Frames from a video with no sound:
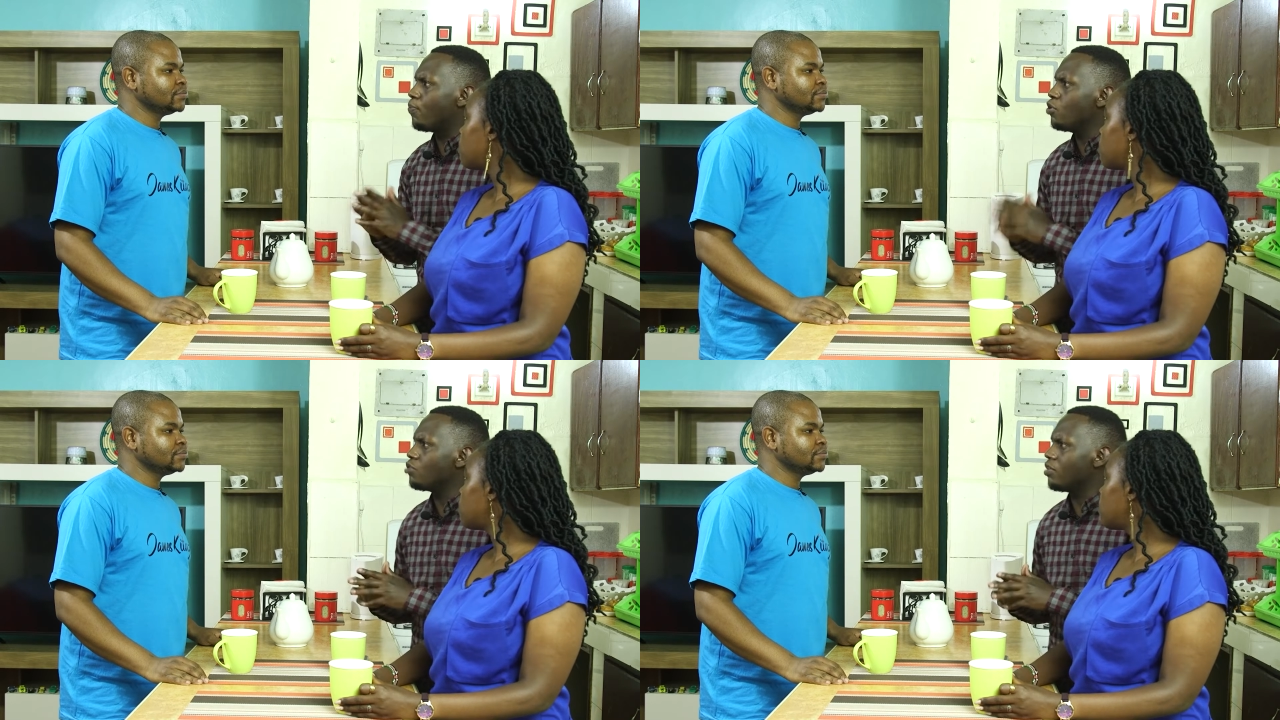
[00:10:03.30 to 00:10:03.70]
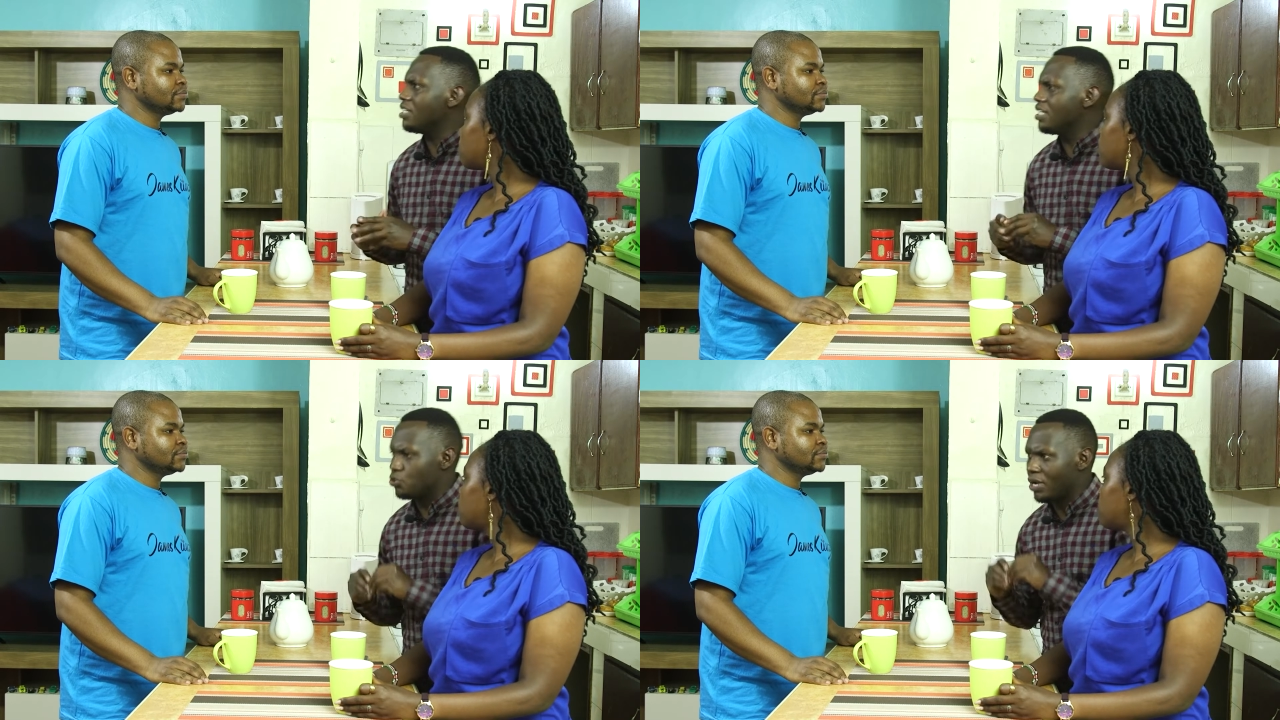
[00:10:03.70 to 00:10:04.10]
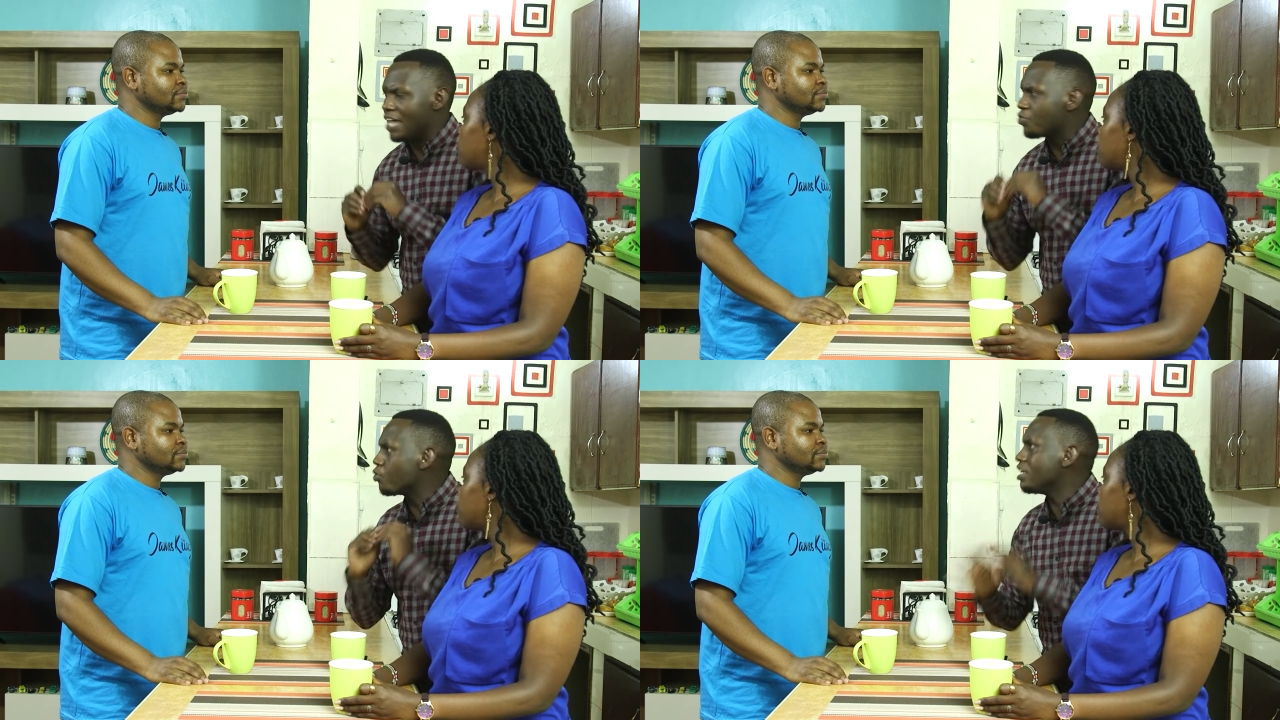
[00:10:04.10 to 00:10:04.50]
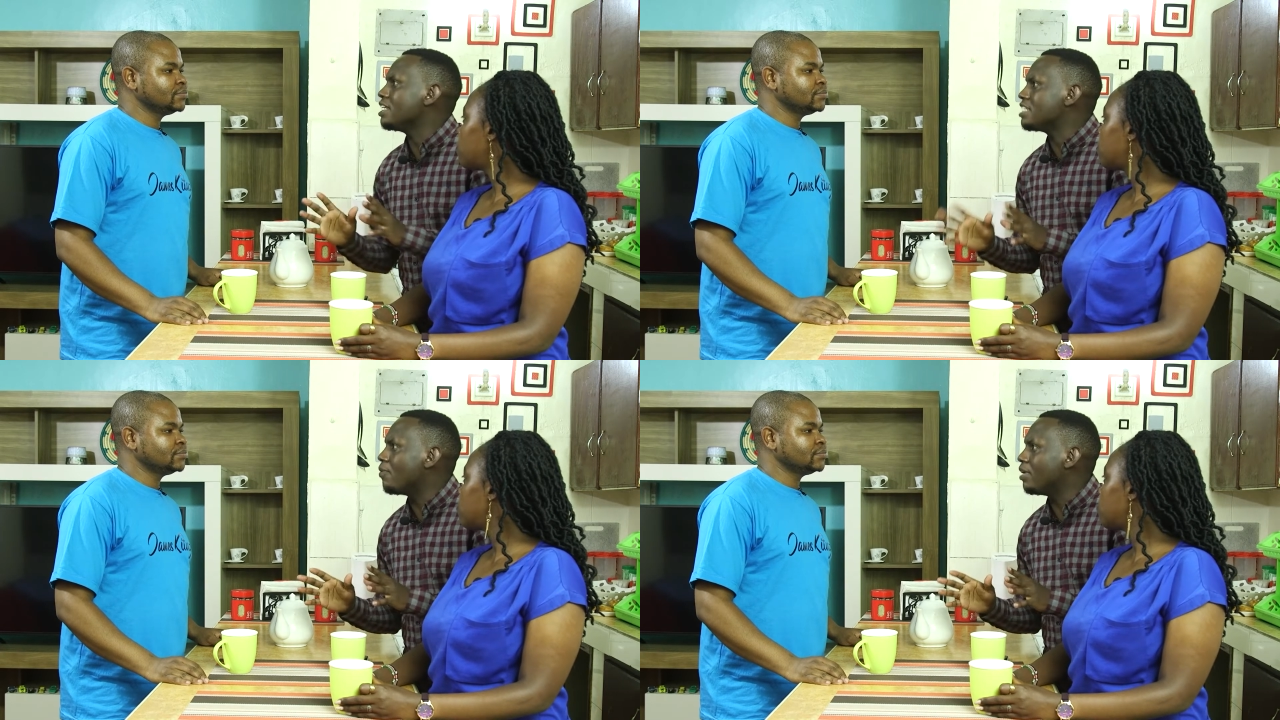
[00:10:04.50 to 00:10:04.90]
Speaker 1: to a point where you say this is where I throw
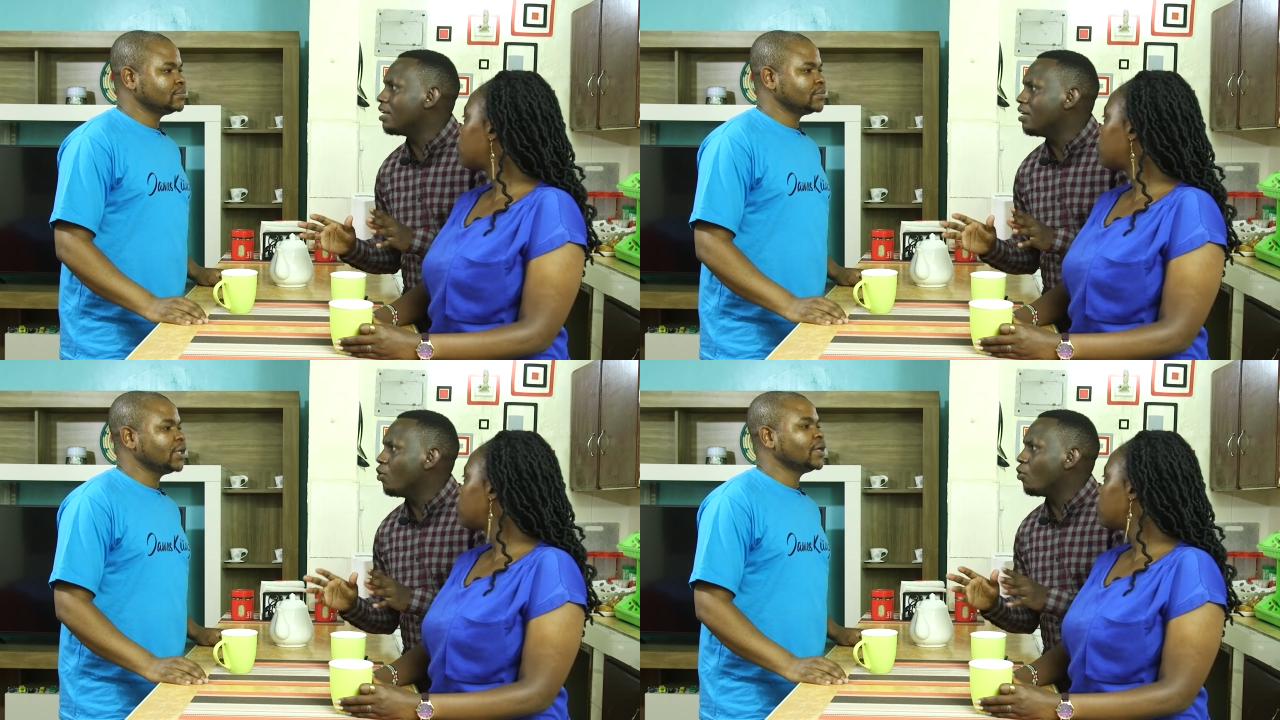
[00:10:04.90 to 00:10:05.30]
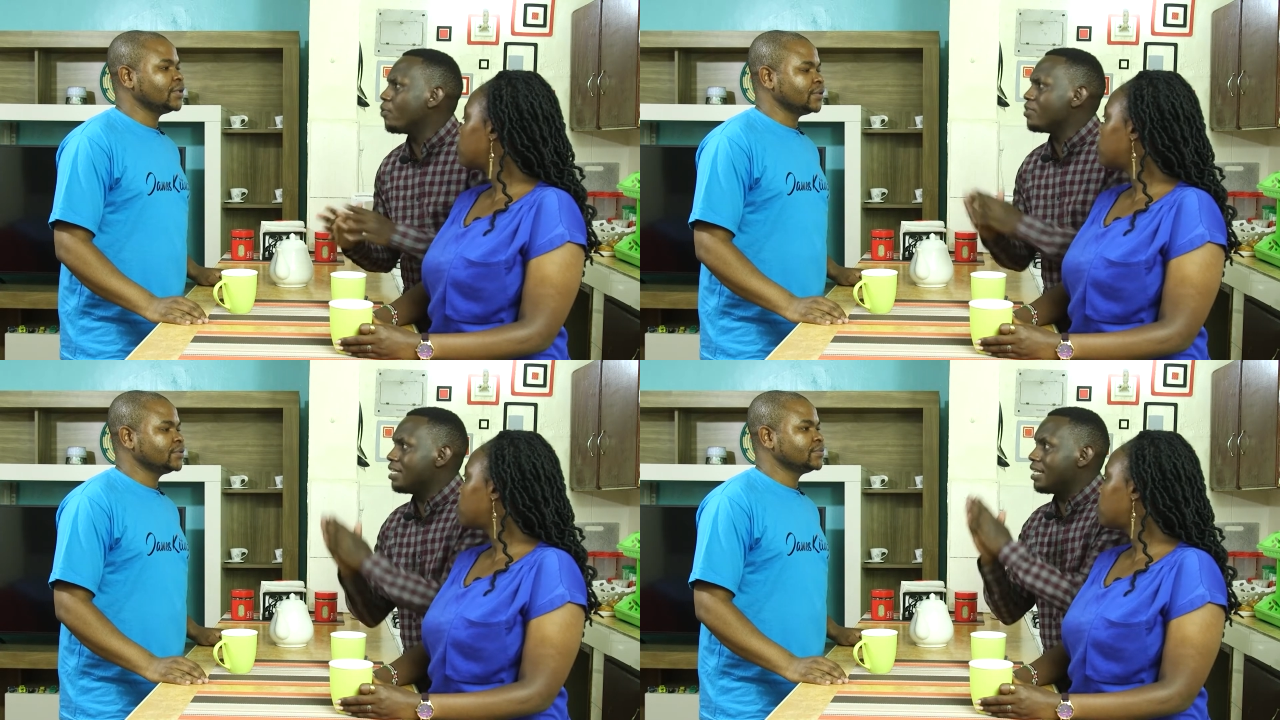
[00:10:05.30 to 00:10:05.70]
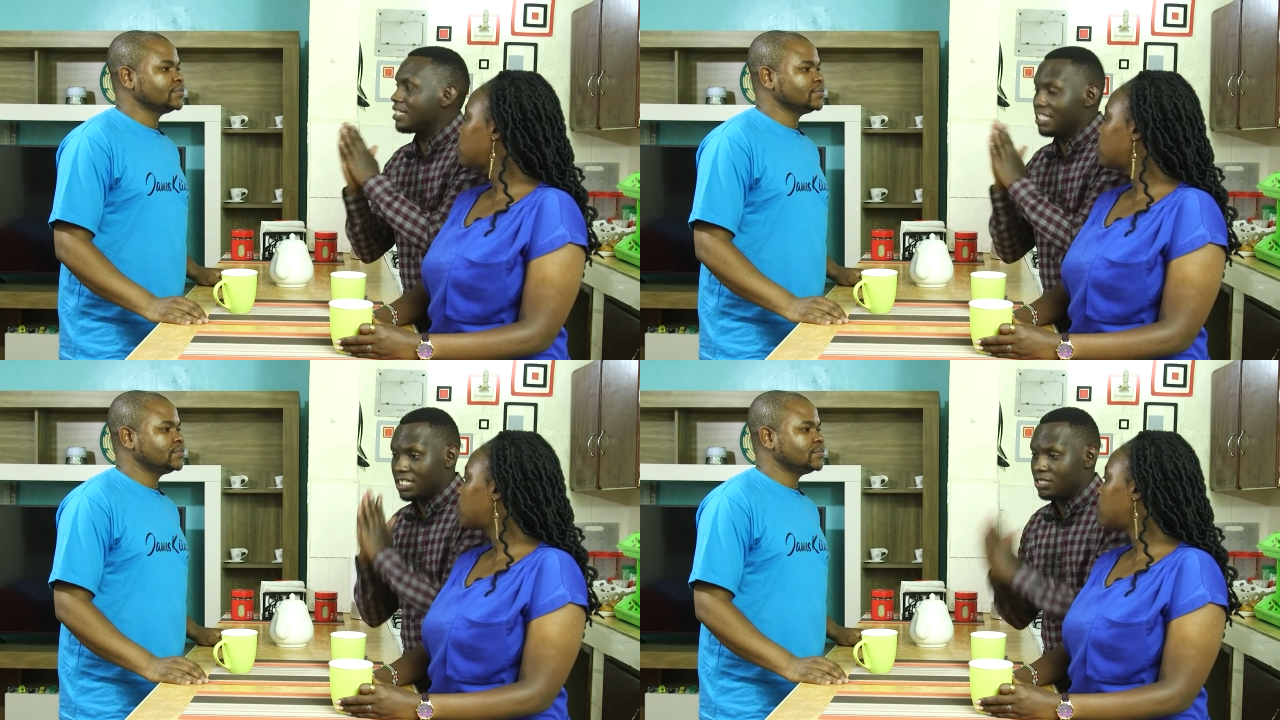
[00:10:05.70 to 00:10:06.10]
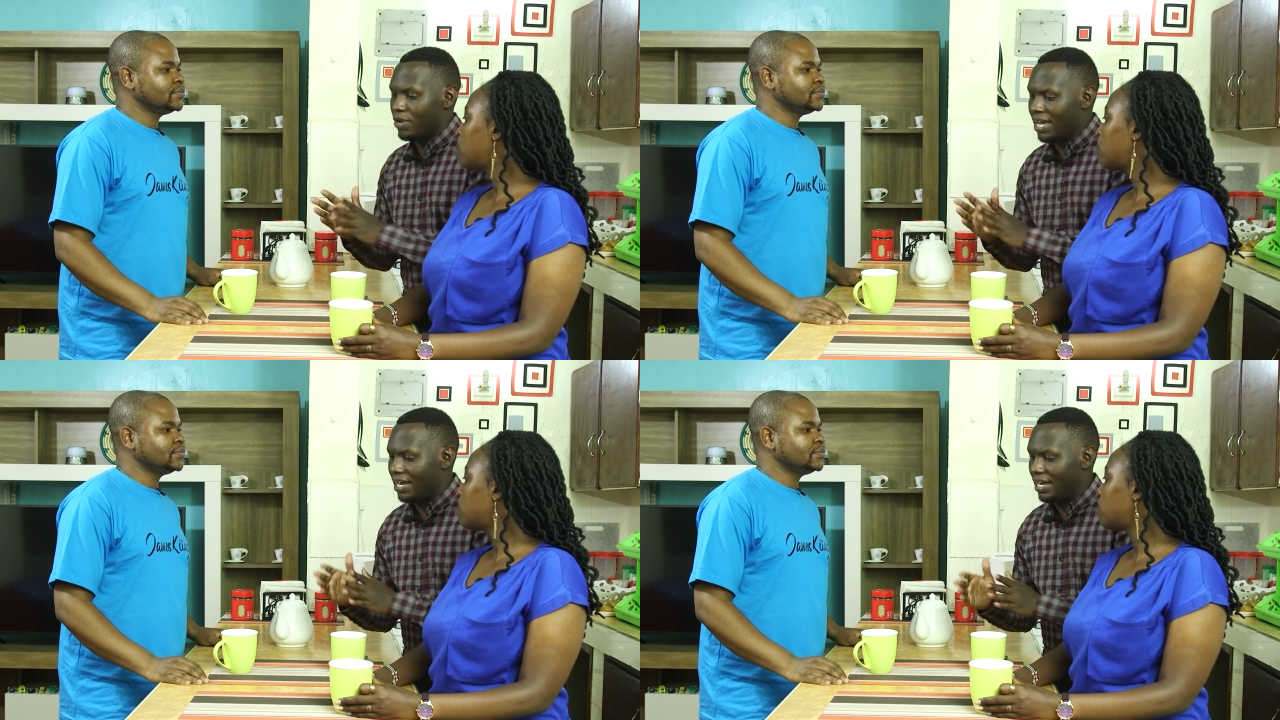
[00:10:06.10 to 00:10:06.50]
in the towel, uh-huh. or we say that this
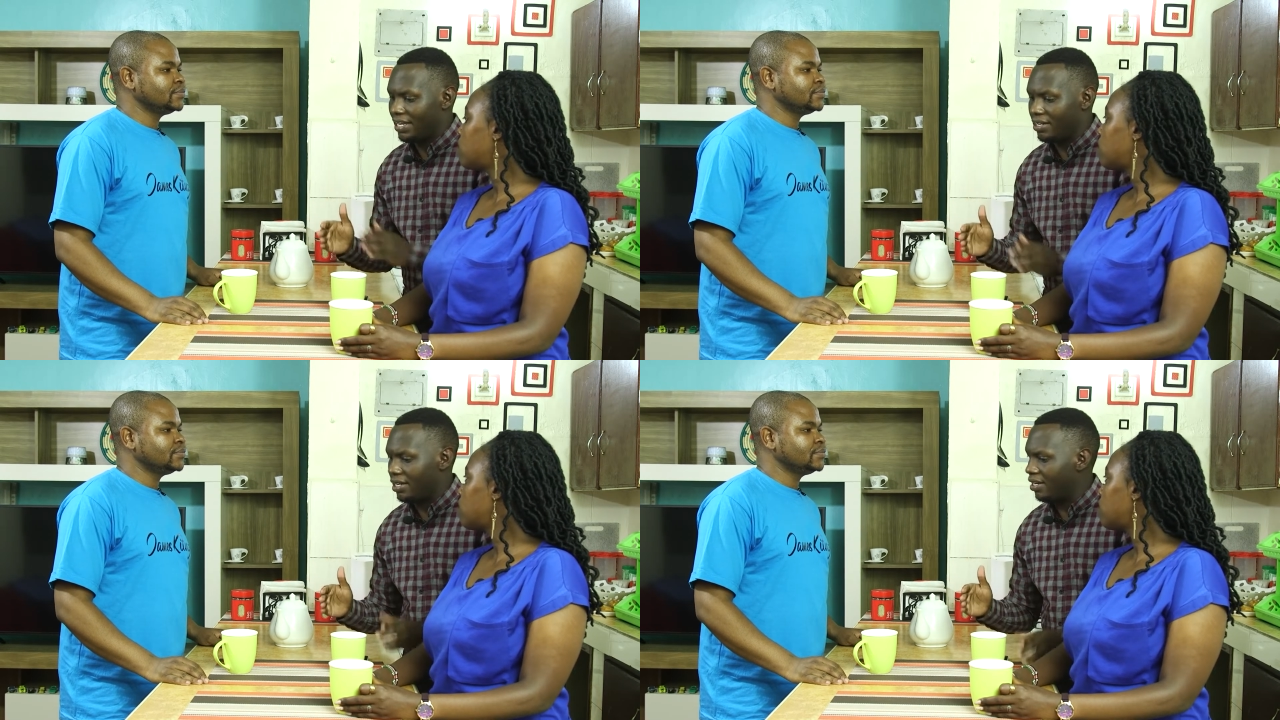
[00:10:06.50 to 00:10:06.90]
is where like